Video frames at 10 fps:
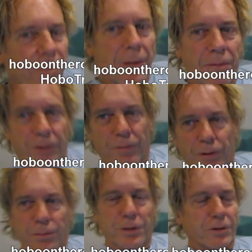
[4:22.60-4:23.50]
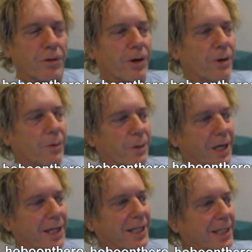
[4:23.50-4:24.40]
people in the room, snoring
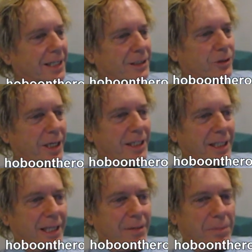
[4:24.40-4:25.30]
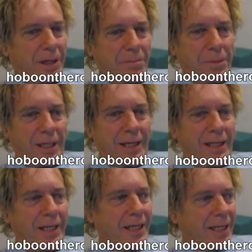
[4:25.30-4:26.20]
away, trying to get up out of
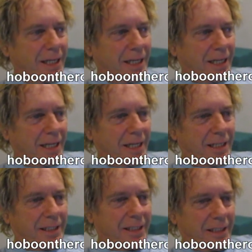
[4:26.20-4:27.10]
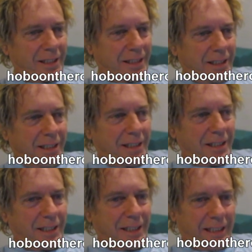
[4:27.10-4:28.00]
bed and
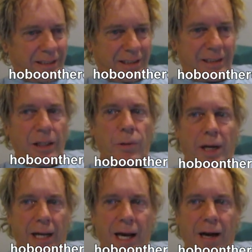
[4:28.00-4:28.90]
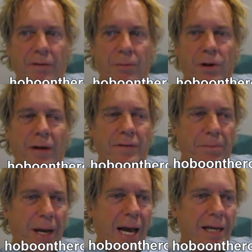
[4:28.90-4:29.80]
see what I have. I'm going to have to
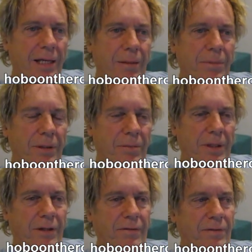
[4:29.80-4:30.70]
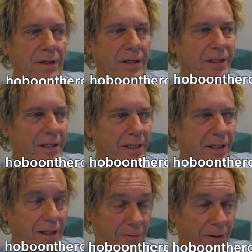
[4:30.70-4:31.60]
pack up in the middle of
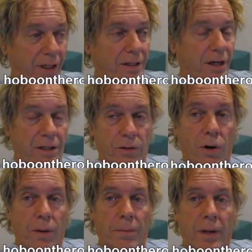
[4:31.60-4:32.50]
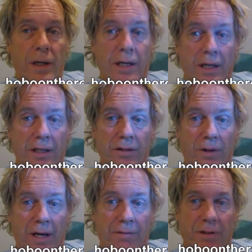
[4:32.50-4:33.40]
a very dark dorm. So
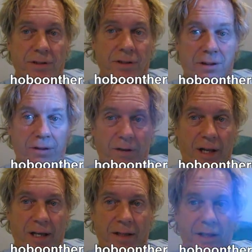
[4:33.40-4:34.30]
I have this little light